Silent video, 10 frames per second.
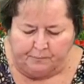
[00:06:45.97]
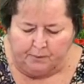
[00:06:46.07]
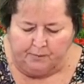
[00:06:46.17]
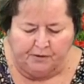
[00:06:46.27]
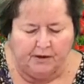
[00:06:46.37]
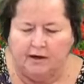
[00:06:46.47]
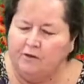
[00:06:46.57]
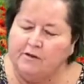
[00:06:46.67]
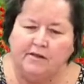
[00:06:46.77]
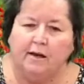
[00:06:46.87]
But then on the
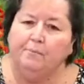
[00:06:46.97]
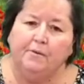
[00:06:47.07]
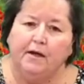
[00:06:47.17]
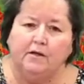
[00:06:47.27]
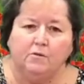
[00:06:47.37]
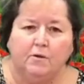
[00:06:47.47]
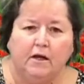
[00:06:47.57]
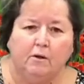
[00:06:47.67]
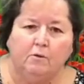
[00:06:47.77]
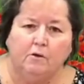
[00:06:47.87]
same place where
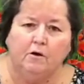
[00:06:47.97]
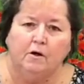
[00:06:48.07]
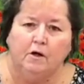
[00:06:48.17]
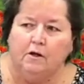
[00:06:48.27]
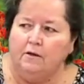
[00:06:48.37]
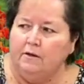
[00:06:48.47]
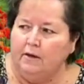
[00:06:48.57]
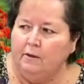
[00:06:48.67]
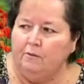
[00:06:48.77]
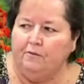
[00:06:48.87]
they were
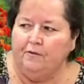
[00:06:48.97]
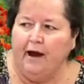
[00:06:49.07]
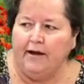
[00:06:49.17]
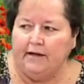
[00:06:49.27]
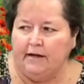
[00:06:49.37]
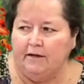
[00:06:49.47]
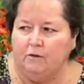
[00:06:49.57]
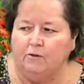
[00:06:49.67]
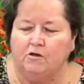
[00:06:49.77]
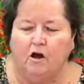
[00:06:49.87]
fighting, there
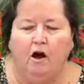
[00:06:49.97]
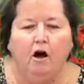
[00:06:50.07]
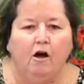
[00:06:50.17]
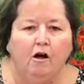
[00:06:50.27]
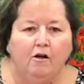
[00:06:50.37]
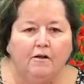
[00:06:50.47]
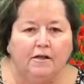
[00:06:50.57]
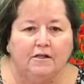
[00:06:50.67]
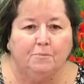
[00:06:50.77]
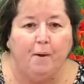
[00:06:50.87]
was all
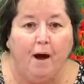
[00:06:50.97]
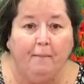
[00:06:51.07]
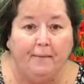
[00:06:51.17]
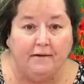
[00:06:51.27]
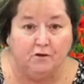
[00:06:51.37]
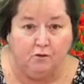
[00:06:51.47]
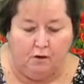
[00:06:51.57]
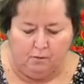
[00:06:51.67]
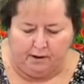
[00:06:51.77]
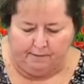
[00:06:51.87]
these poppies
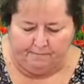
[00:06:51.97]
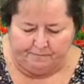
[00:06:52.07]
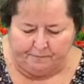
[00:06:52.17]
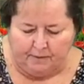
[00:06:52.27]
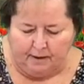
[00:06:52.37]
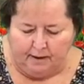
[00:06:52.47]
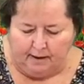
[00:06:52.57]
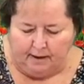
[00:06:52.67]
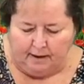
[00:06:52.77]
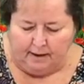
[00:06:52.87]
growing.
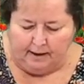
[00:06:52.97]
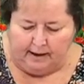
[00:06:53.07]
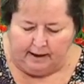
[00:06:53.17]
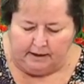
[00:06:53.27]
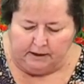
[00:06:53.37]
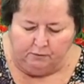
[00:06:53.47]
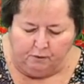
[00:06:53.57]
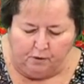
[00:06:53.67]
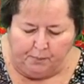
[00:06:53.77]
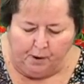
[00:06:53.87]
And he
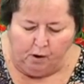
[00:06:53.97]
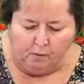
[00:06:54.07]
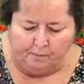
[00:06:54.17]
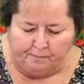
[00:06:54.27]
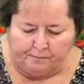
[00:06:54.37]
wrote a poem